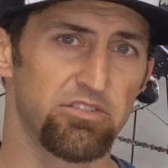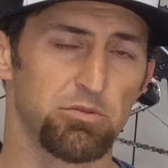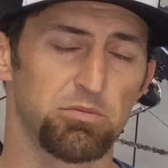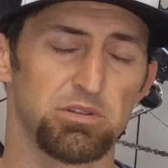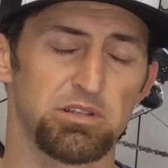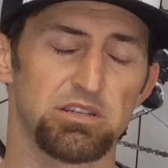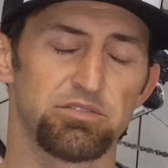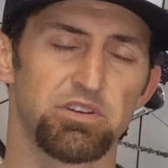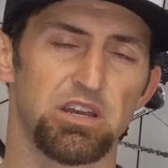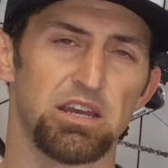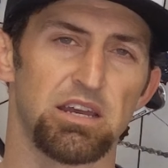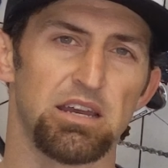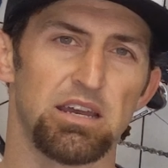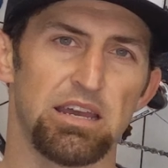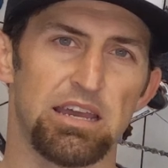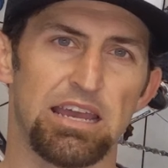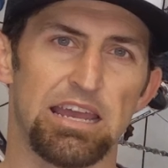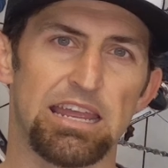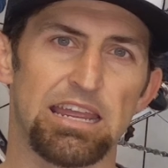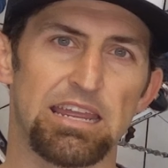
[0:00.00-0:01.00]
I believe.
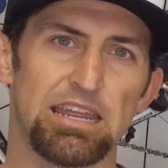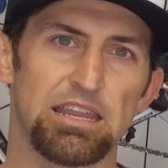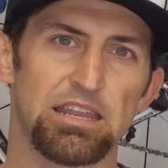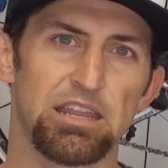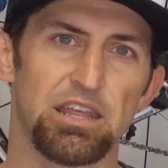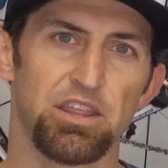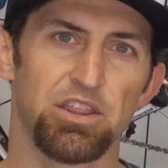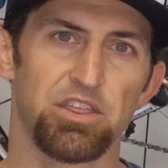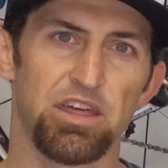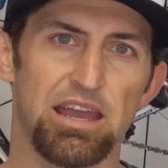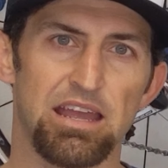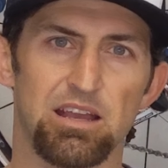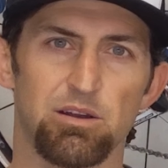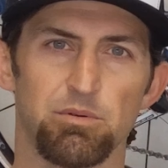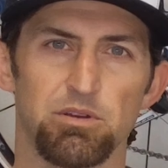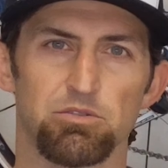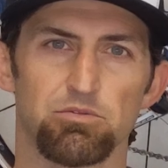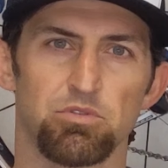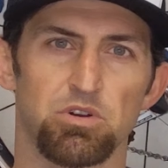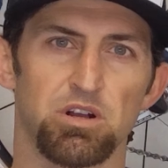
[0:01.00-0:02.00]
And that
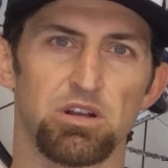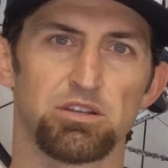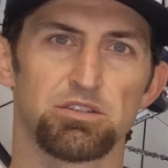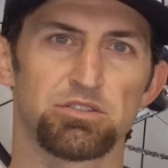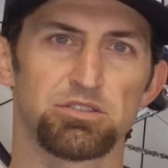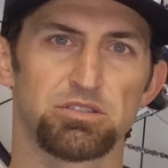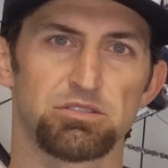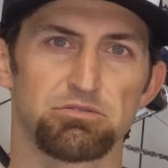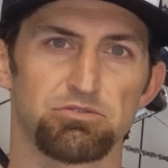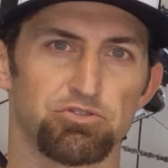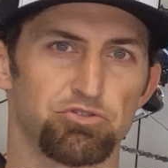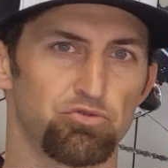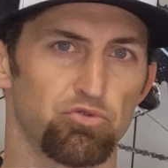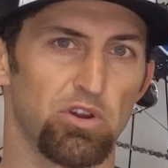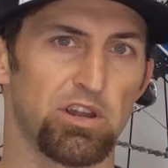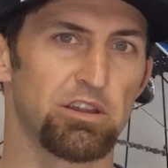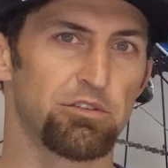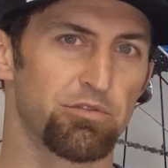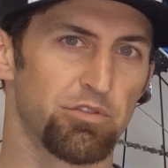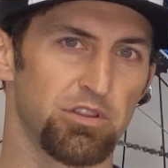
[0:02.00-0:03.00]
helmet was
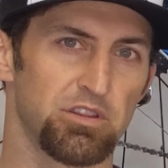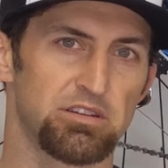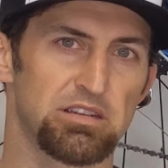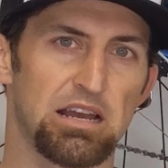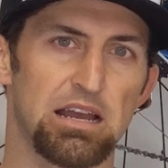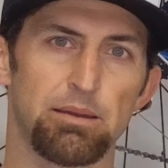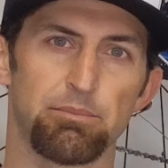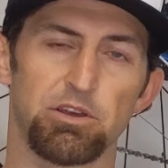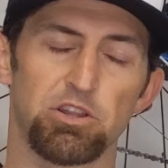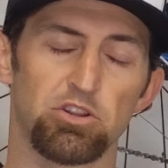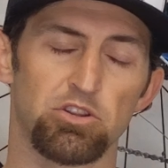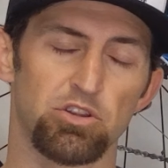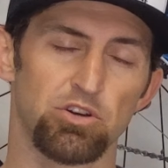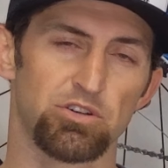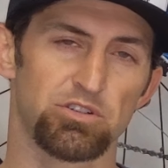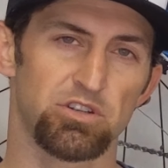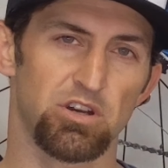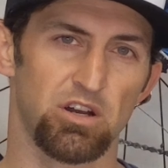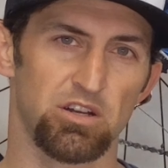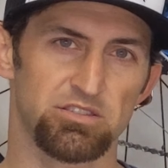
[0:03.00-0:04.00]
great for the time. It
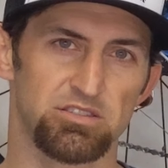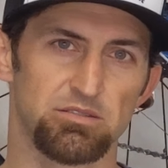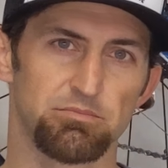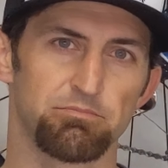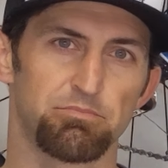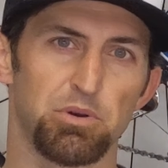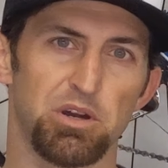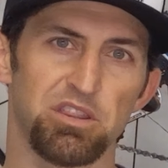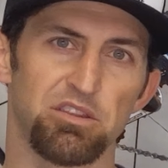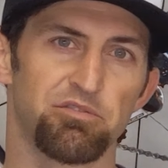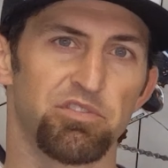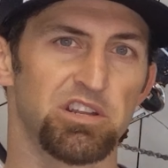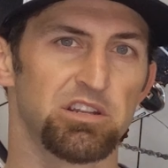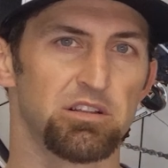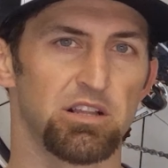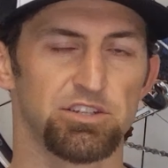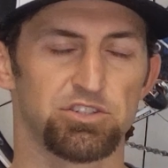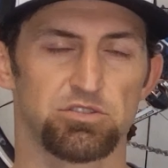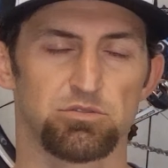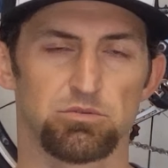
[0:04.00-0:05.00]
looked awesome, but the
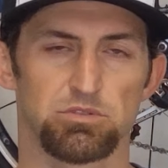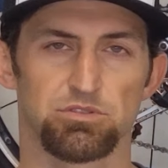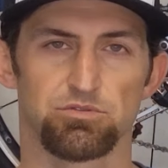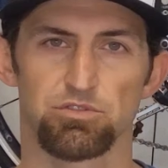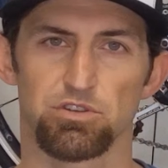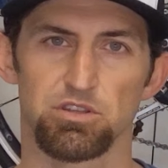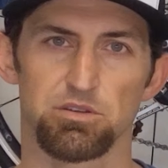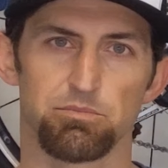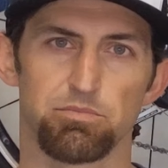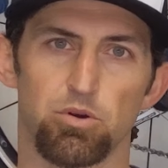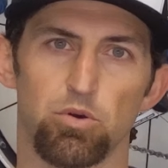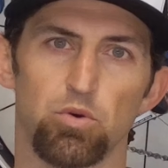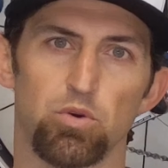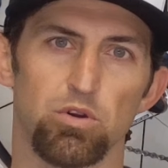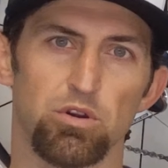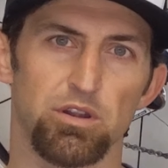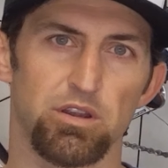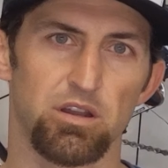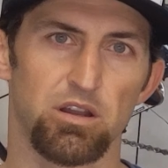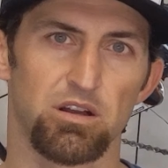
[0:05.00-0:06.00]
ventilation was really
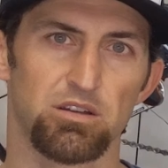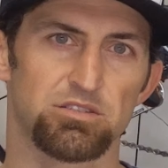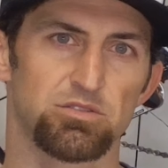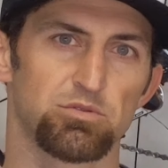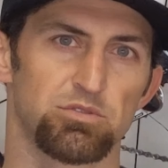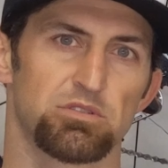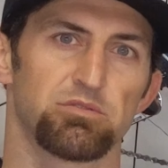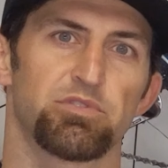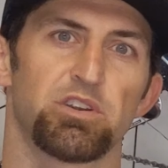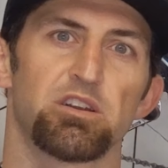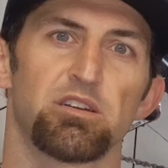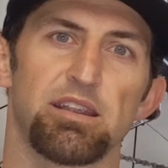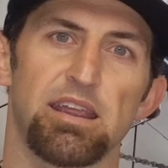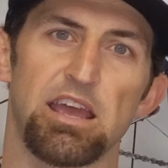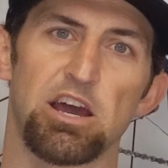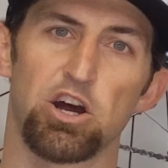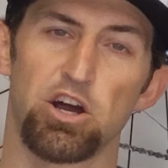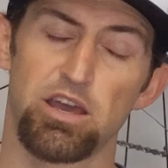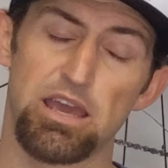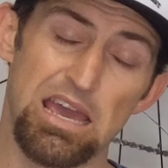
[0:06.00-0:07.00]
poor. It also was a very
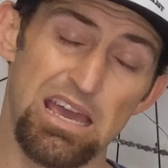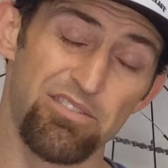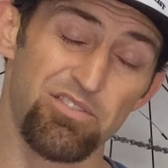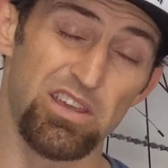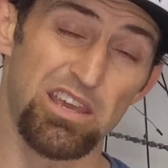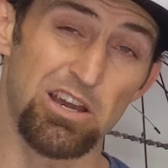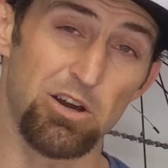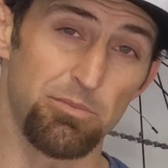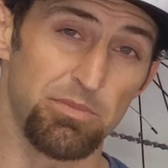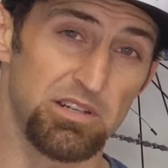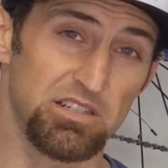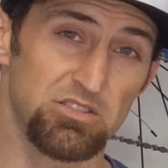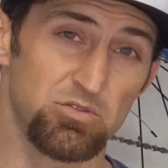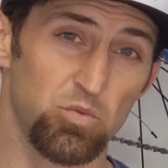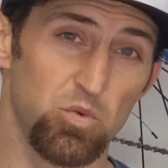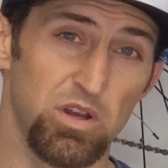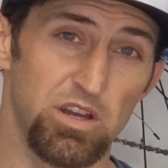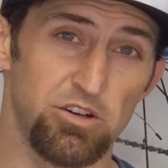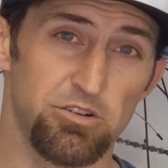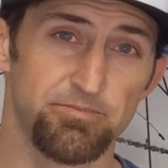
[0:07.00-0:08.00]
heavy helmet as
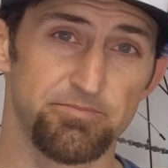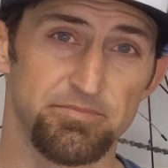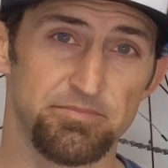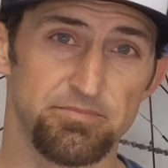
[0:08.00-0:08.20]
well.